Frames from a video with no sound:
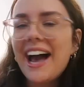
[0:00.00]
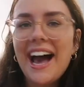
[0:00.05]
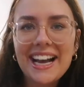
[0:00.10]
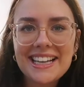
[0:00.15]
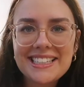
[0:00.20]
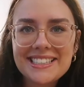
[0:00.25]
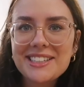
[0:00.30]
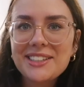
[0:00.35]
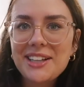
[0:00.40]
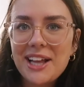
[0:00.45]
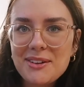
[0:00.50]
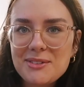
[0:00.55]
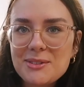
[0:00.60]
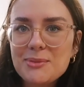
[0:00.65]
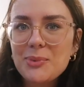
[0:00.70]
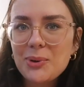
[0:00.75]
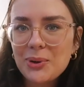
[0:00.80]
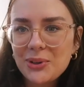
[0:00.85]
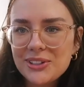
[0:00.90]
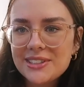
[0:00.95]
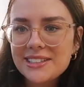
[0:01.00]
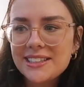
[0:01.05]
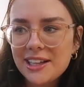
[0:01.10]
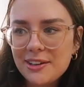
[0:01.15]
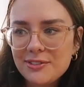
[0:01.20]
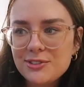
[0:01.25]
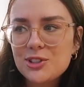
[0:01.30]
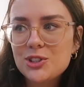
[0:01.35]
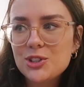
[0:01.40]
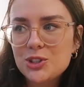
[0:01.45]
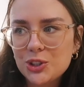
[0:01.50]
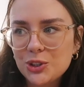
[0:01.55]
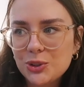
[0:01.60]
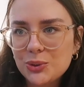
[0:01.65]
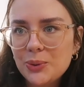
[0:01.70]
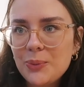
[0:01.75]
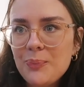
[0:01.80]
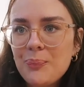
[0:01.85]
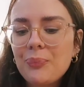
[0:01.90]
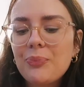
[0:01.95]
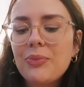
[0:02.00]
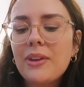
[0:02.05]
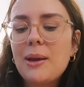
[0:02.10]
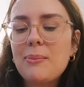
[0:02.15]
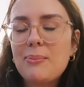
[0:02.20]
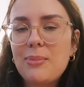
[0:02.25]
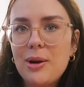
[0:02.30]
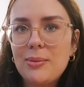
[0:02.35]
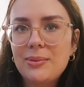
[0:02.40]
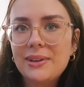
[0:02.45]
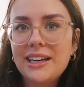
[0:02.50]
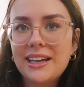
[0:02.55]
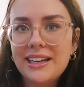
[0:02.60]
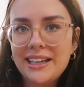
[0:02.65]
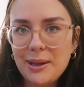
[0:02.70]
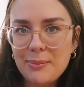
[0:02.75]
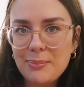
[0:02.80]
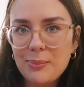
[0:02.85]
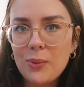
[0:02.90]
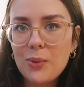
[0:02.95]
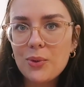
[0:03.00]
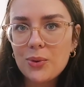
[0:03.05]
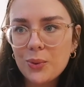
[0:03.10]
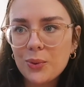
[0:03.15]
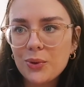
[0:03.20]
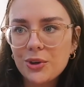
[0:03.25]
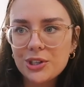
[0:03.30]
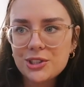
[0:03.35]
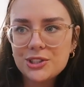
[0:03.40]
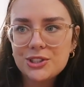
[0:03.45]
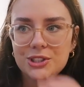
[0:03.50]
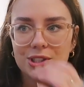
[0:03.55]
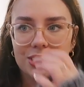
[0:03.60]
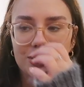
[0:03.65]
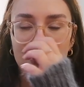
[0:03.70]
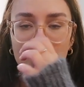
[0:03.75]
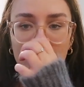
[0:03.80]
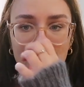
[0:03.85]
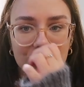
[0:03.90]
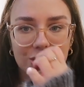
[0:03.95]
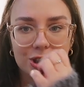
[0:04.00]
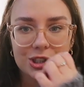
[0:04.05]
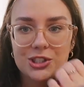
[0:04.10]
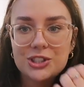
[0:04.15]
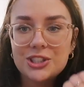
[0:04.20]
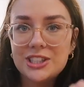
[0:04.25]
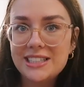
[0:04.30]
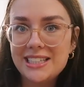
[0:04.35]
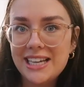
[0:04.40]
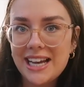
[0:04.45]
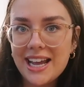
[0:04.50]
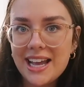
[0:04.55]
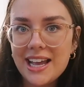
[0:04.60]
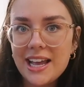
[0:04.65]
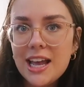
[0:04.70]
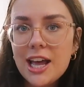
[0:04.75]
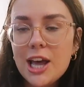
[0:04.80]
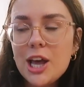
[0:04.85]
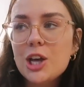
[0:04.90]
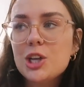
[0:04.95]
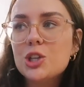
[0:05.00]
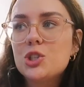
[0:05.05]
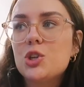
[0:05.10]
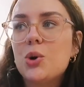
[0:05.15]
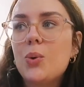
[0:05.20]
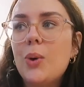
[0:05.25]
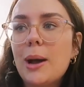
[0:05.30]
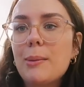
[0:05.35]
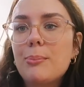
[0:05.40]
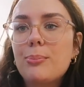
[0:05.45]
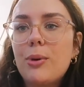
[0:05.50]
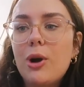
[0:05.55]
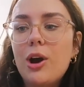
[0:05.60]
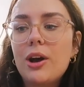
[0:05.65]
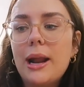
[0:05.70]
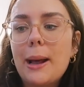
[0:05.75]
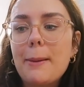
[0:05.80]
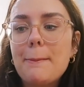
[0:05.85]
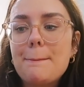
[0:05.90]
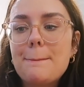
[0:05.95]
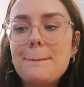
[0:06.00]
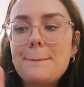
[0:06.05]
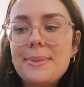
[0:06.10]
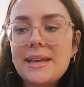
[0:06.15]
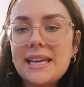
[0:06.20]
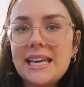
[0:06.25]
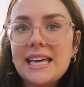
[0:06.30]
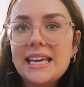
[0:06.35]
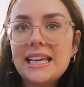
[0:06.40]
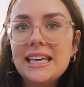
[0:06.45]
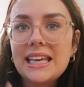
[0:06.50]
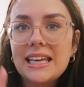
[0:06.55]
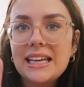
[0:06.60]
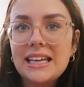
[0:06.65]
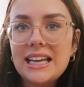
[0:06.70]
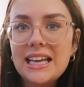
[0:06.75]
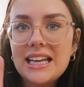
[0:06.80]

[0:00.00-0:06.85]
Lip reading: I still have some orders left to do. Probably gonna get more orders today. So I brought a big